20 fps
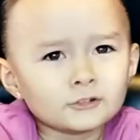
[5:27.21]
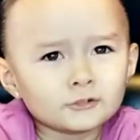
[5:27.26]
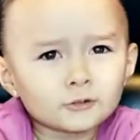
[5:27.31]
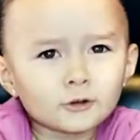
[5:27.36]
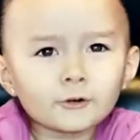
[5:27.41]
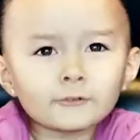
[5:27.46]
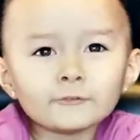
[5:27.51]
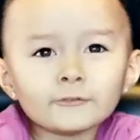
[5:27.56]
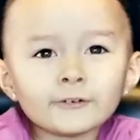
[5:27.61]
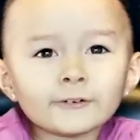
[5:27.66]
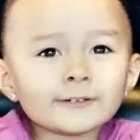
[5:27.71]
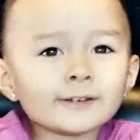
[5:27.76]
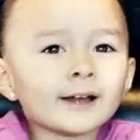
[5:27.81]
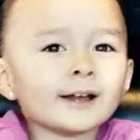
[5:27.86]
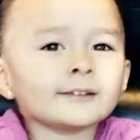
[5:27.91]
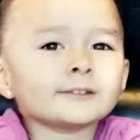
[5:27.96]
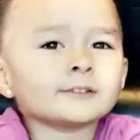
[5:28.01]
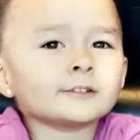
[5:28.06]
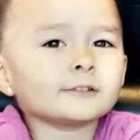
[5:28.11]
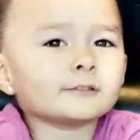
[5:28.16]
Don't
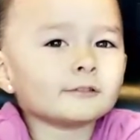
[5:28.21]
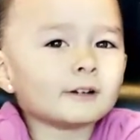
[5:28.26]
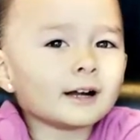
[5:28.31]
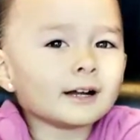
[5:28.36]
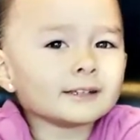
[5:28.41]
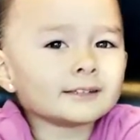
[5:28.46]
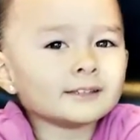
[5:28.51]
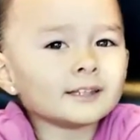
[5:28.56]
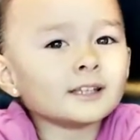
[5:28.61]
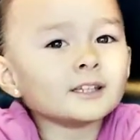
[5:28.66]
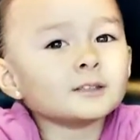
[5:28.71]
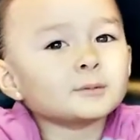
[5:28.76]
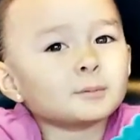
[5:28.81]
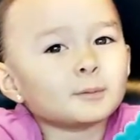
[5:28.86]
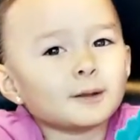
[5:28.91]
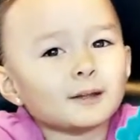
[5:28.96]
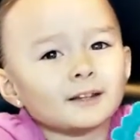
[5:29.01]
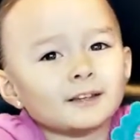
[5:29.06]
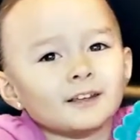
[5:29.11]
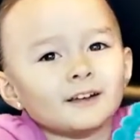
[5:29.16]
forget to like this
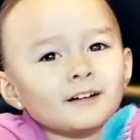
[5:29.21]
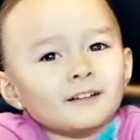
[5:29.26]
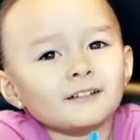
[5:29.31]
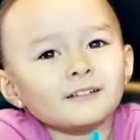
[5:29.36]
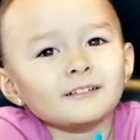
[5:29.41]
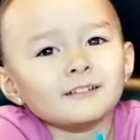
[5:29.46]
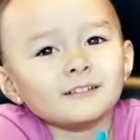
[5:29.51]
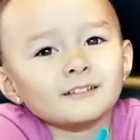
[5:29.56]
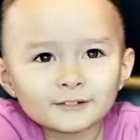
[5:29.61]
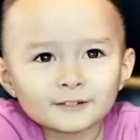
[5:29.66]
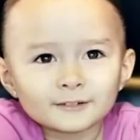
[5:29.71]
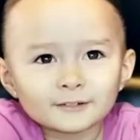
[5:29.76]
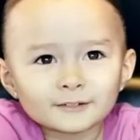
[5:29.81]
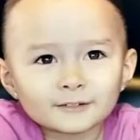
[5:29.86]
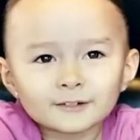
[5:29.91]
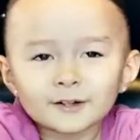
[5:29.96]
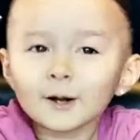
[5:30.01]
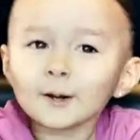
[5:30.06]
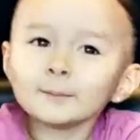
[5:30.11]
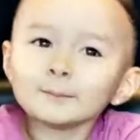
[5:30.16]
video,
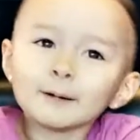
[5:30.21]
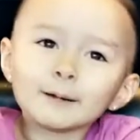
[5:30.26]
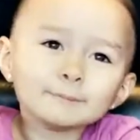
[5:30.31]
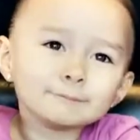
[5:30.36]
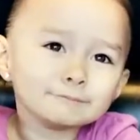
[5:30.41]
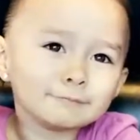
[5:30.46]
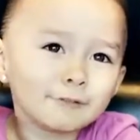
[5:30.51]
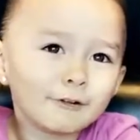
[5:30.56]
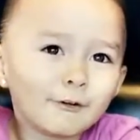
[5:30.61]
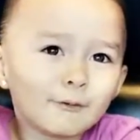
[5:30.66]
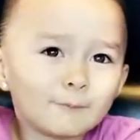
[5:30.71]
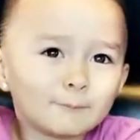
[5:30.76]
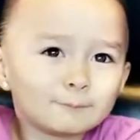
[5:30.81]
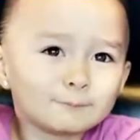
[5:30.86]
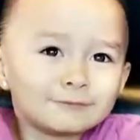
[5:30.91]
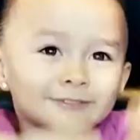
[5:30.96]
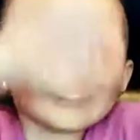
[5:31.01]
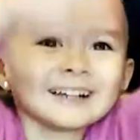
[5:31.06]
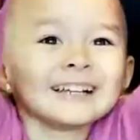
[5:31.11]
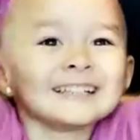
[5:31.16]
comment, go,
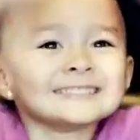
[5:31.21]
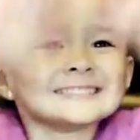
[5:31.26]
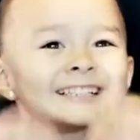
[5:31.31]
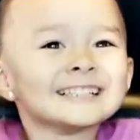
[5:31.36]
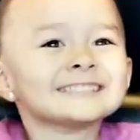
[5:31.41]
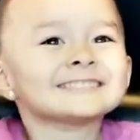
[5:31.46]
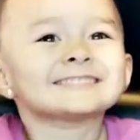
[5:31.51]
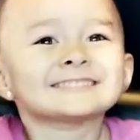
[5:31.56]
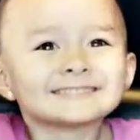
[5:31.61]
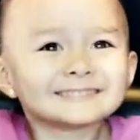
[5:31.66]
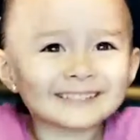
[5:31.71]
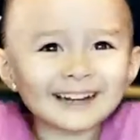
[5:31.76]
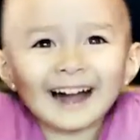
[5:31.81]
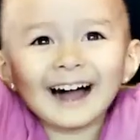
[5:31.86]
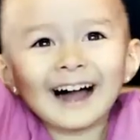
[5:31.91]
please subscribe.